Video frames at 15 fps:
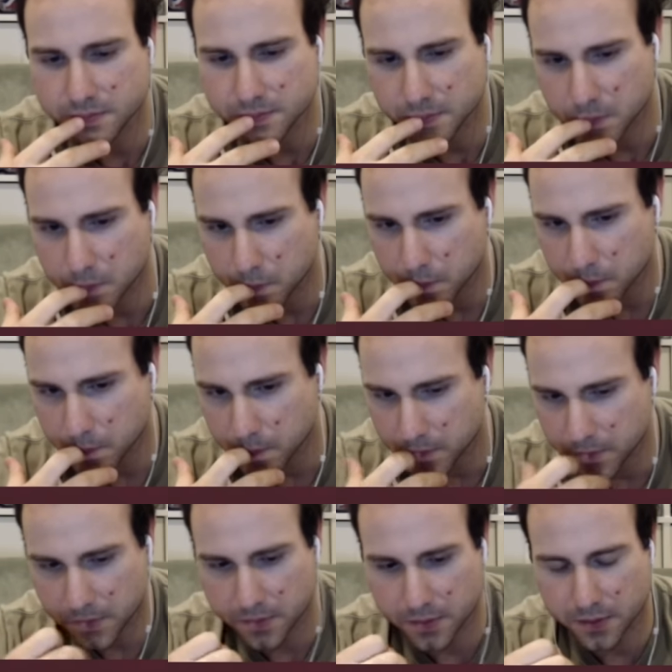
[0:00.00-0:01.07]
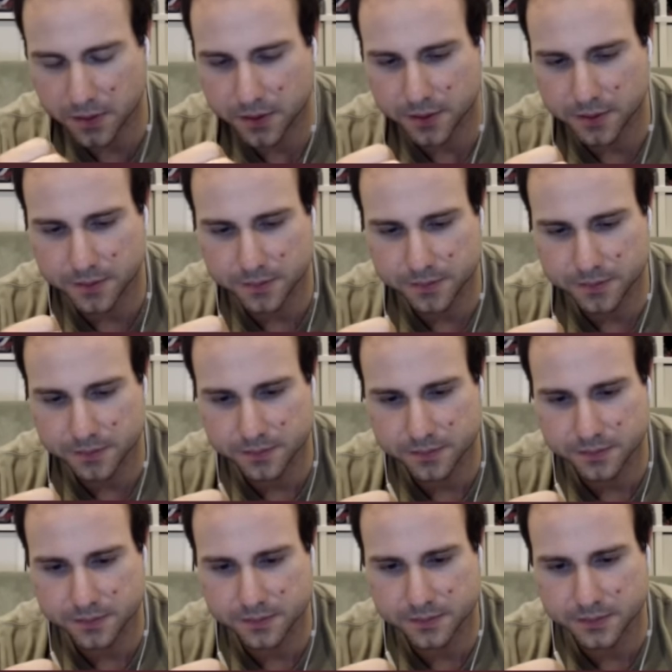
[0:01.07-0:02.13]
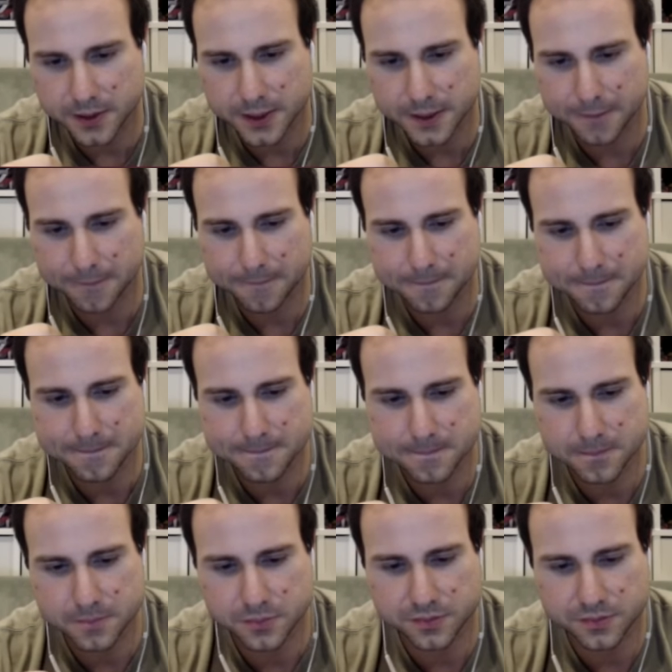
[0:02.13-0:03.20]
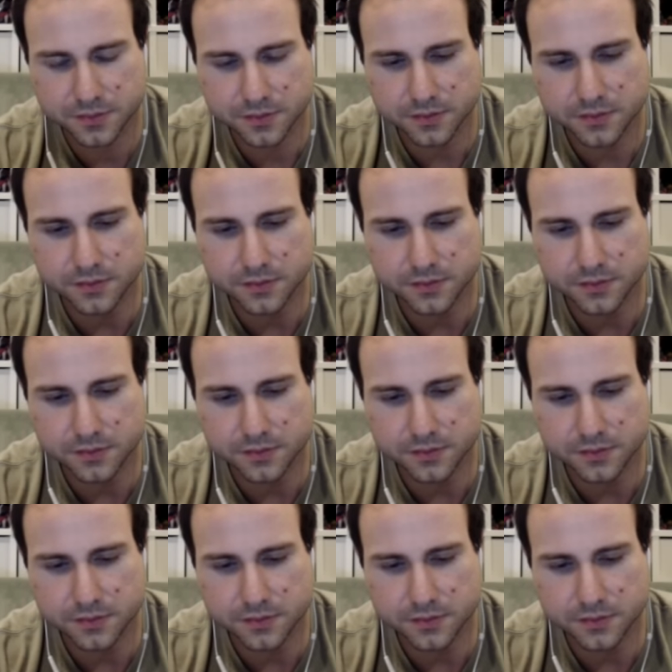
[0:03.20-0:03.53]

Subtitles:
This person isn't speaking.